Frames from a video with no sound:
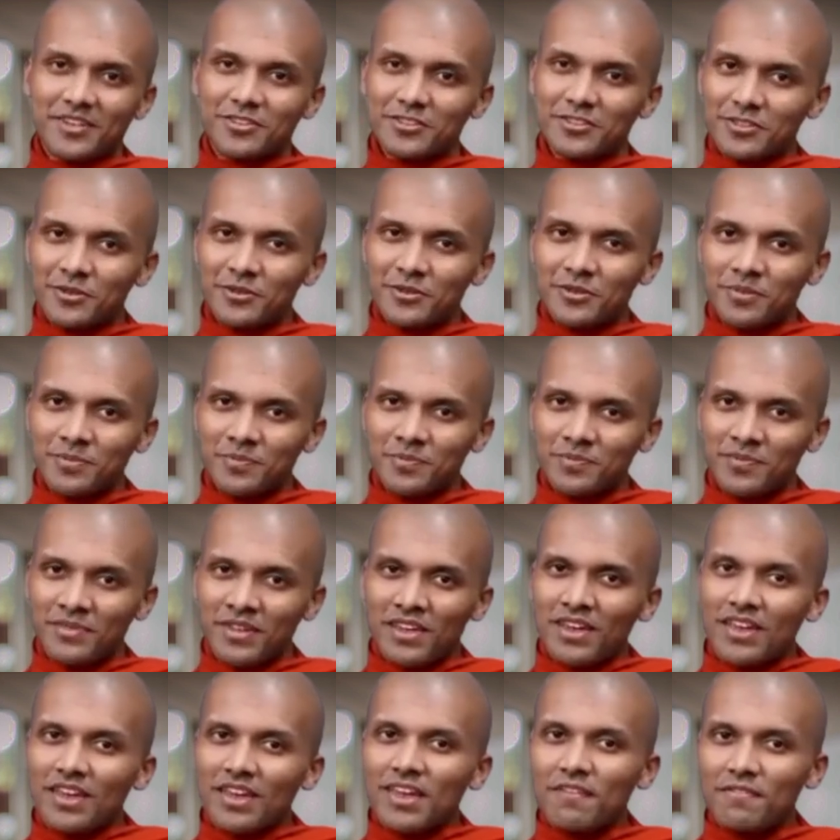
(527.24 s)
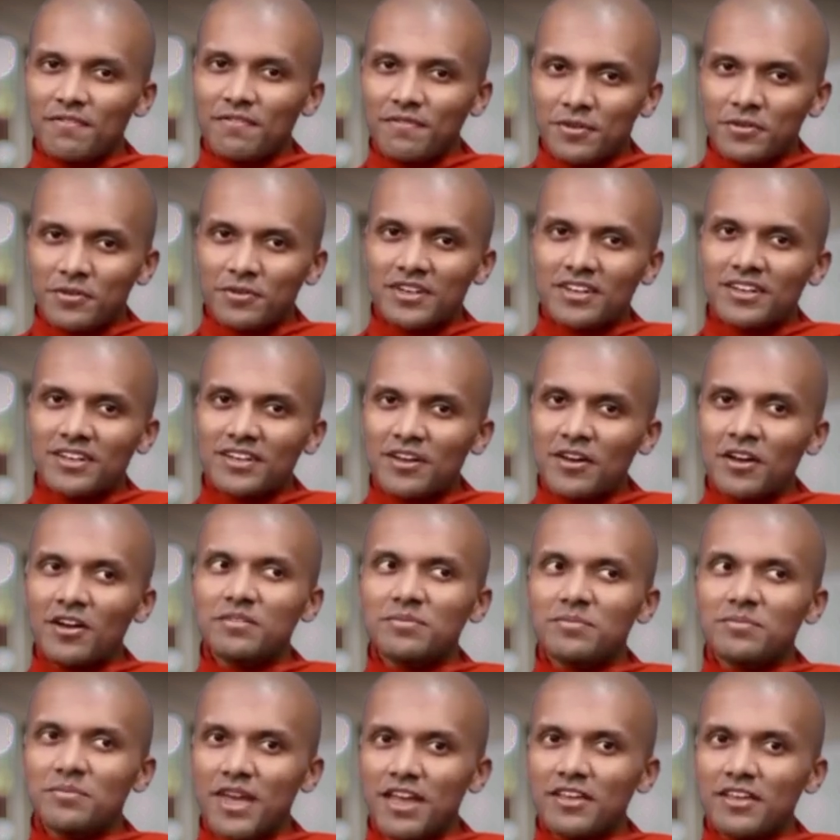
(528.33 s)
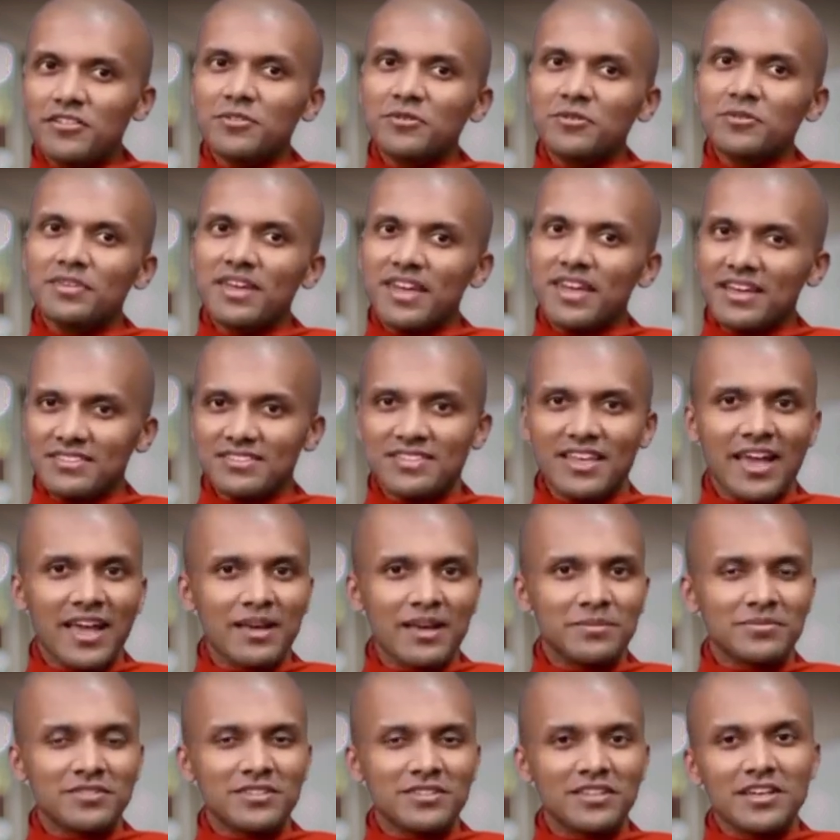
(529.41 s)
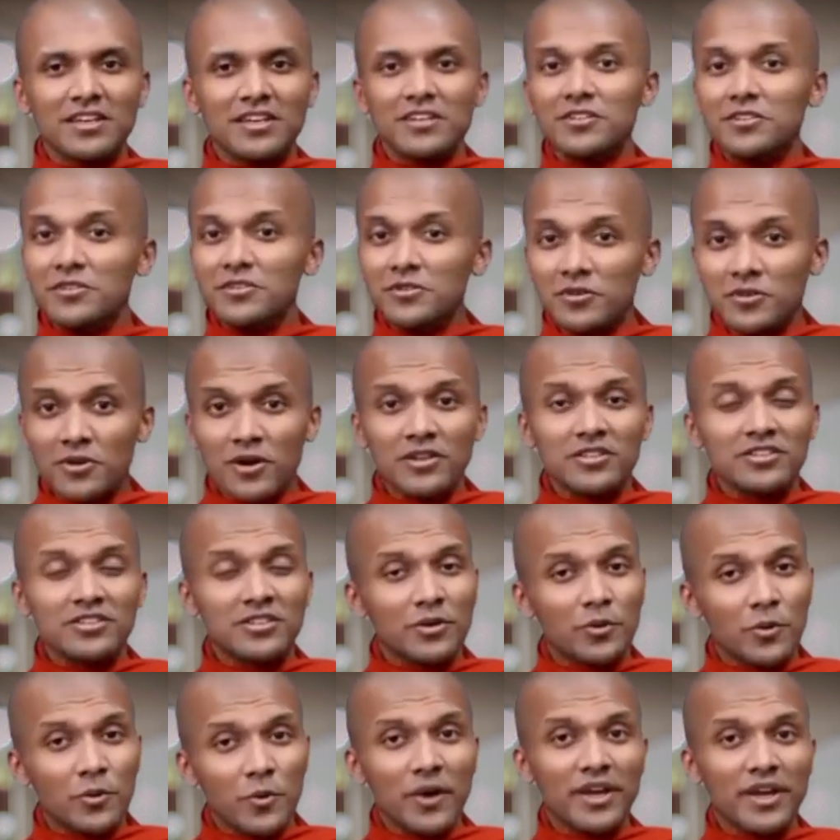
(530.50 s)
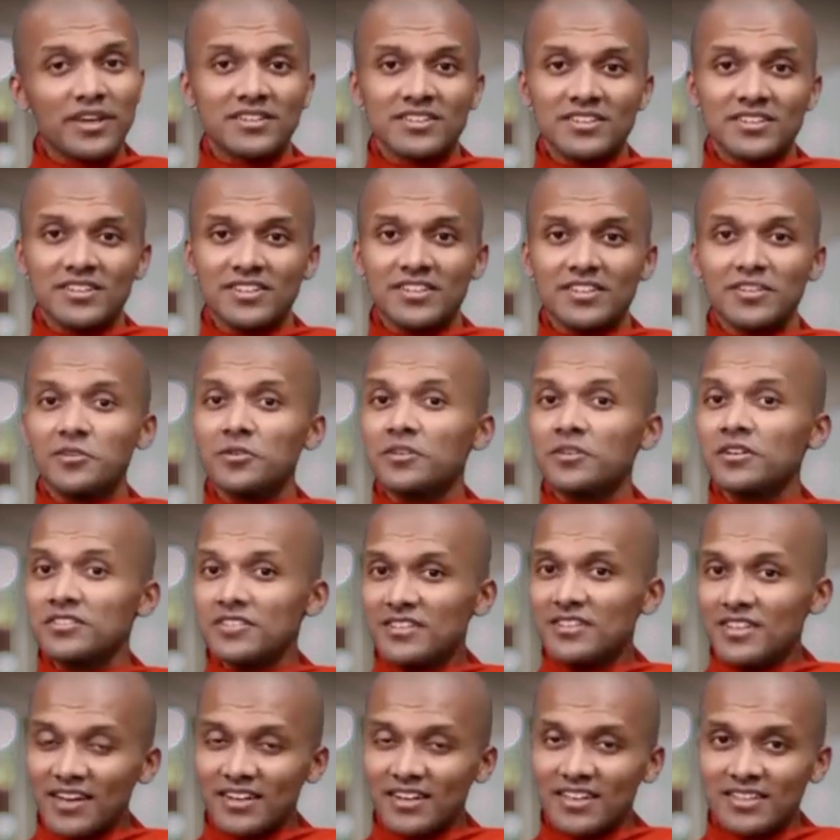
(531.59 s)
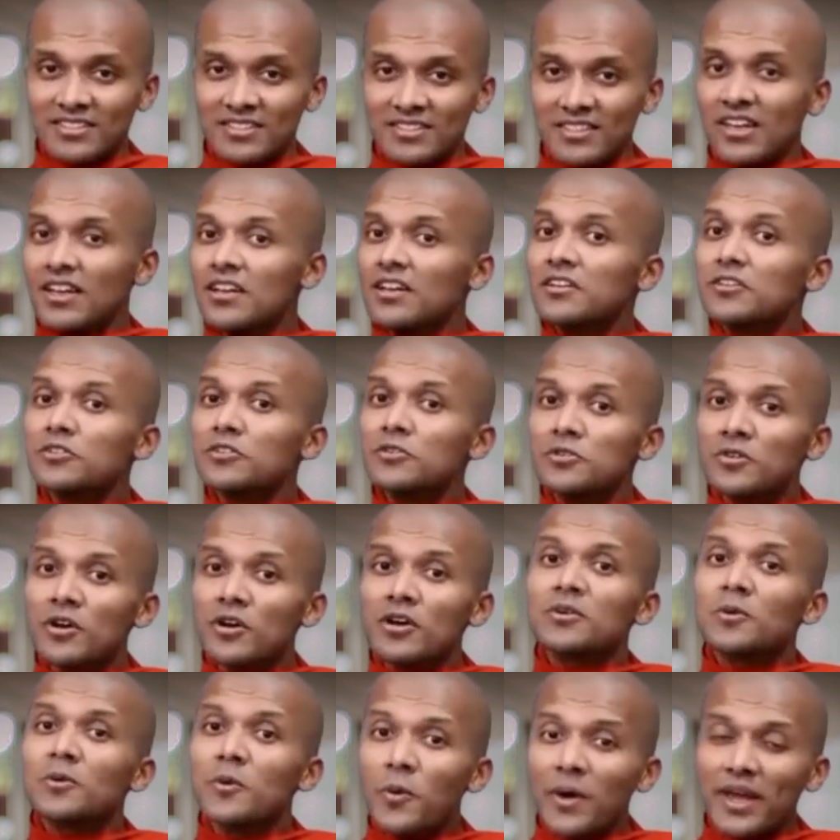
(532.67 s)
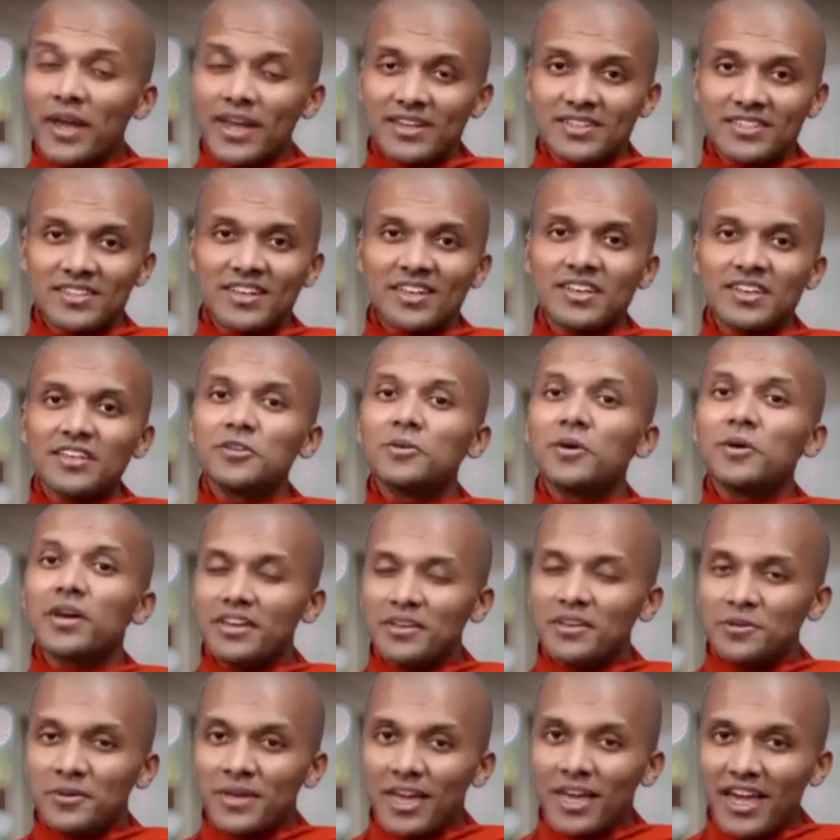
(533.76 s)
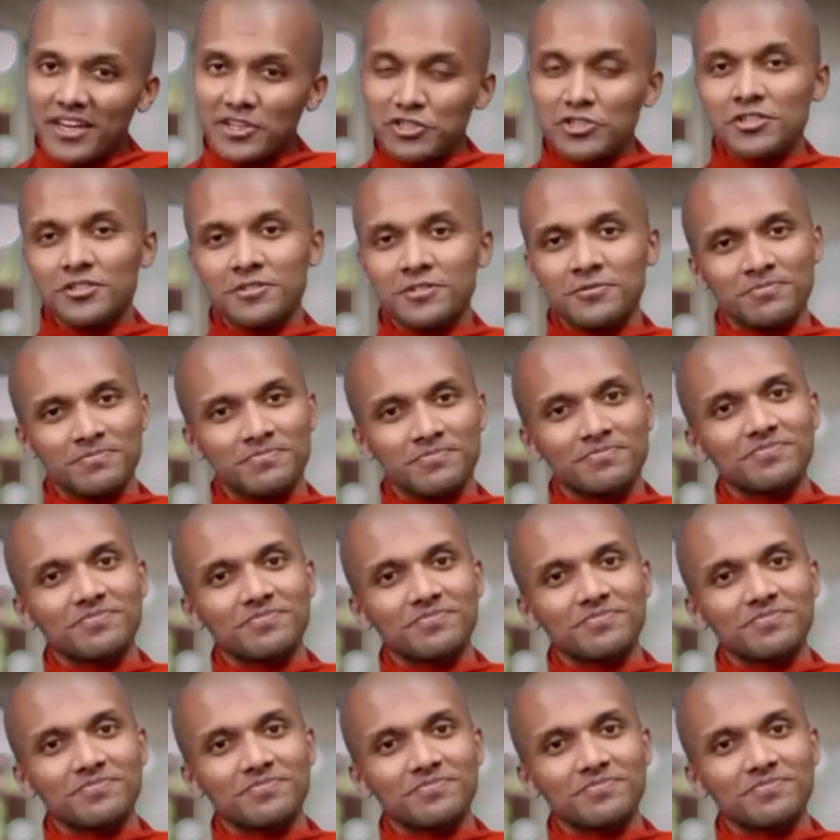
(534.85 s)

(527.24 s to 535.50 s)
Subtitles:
So, if you did not make through the exams, do not quit your studies. Do not quit your education.